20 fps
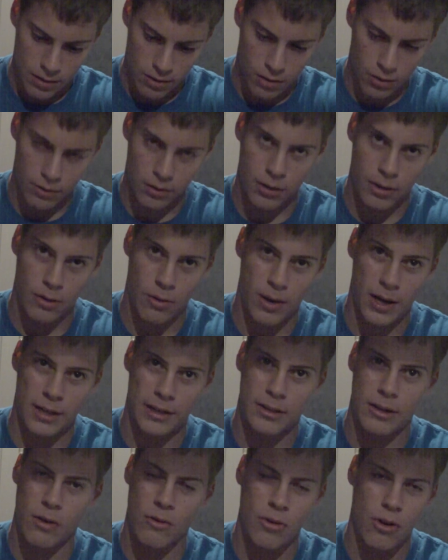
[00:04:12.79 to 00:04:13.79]
Although I
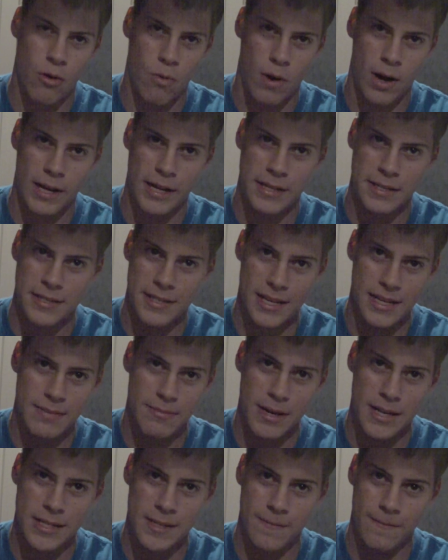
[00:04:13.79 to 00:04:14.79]
don't know why he says
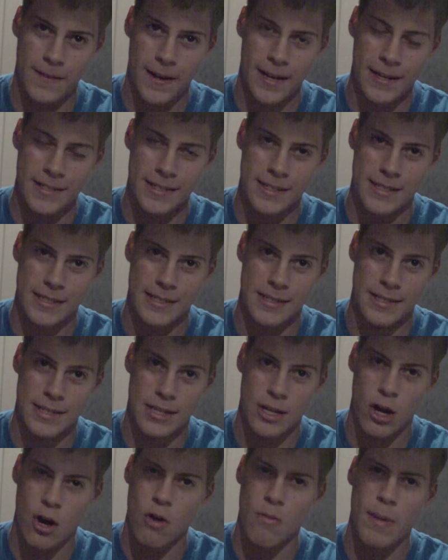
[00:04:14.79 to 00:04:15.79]
Mass Effect, because
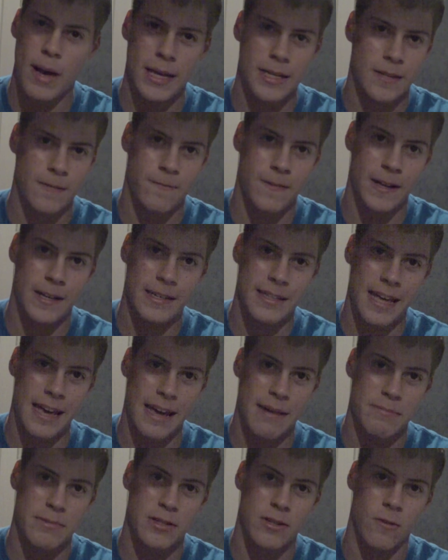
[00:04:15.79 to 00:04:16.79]
no Mass Effect
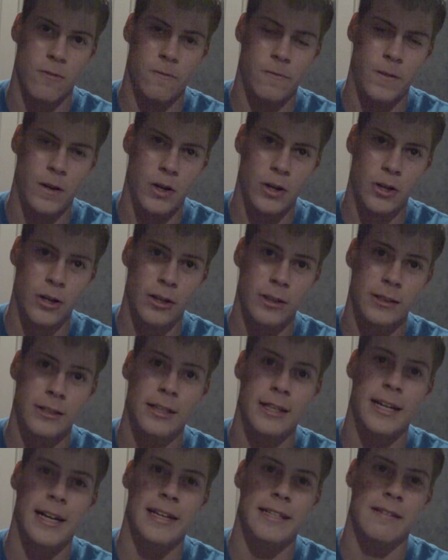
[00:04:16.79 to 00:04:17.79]
game so far
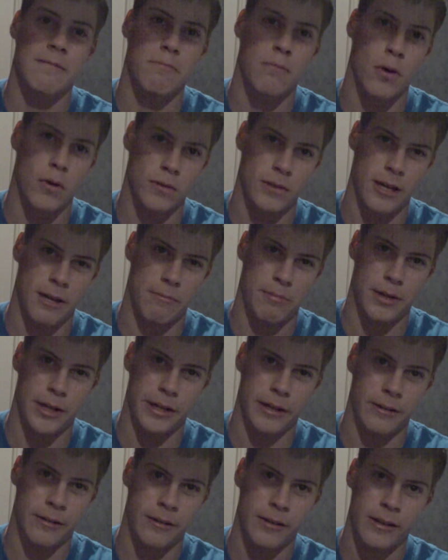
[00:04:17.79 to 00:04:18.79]
has a
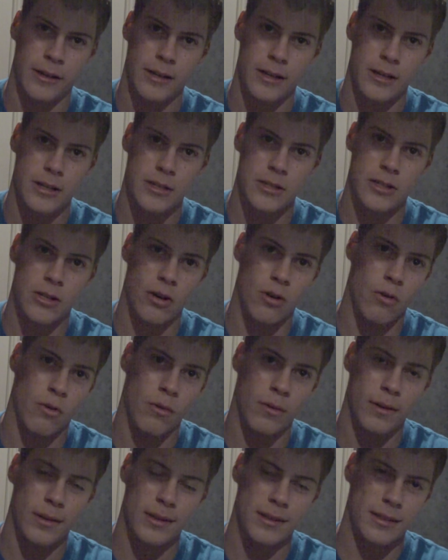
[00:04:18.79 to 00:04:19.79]
multiplayer.
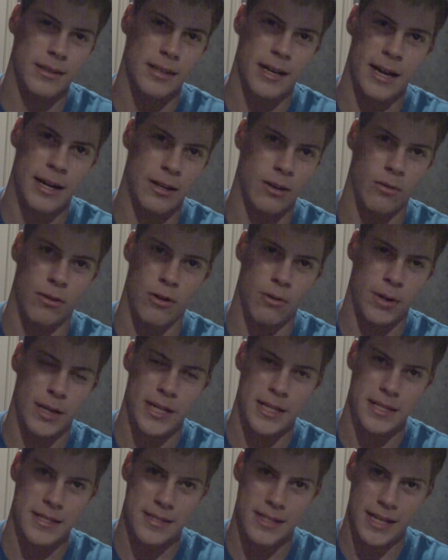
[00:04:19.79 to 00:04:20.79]
So I don't know what
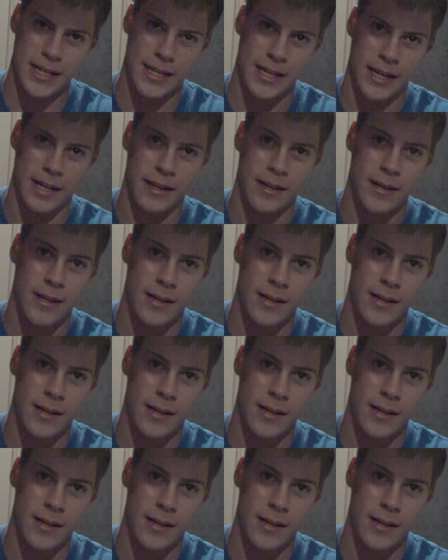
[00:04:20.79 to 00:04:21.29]
he's thinking.